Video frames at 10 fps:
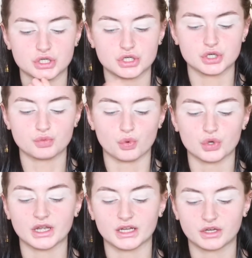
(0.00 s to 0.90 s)
do
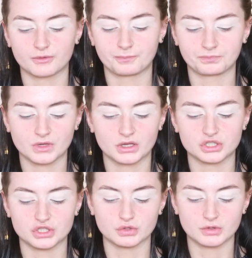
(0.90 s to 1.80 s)
one like
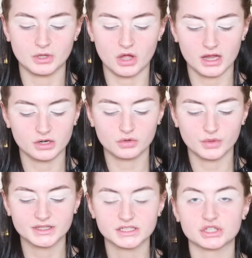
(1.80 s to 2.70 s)
doable eye look
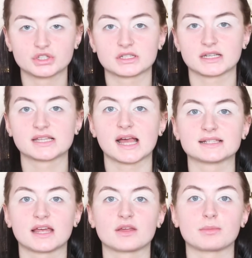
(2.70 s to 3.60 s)
with it, to just like test
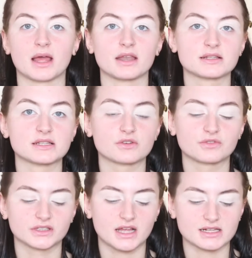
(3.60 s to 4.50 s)
how they blend and stuff
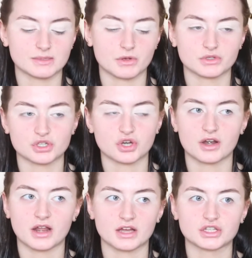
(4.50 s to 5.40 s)
like that, as opposed to trying
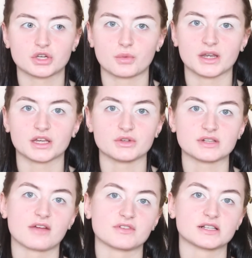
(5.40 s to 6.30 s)
to actually go in and use
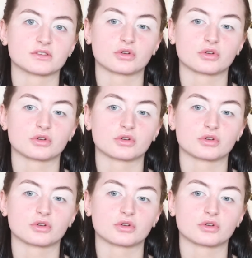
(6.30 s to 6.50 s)
every single